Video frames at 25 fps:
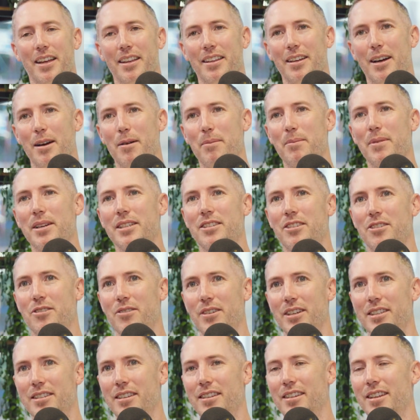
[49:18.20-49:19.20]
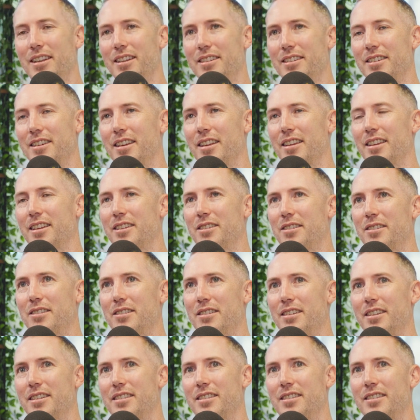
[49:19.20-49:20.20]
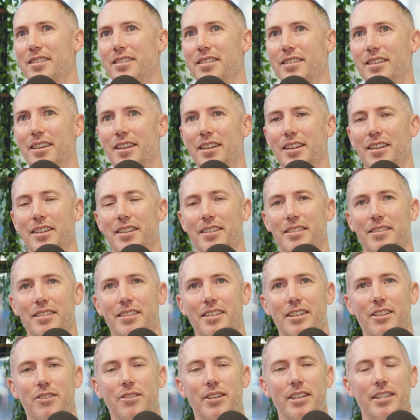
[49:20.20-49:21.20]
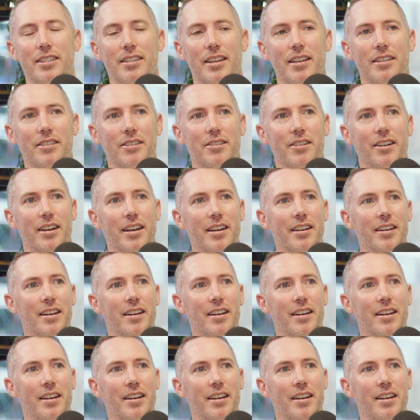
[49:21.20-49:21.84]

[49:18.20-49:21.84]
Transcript: I must stress that's degrees centigrade.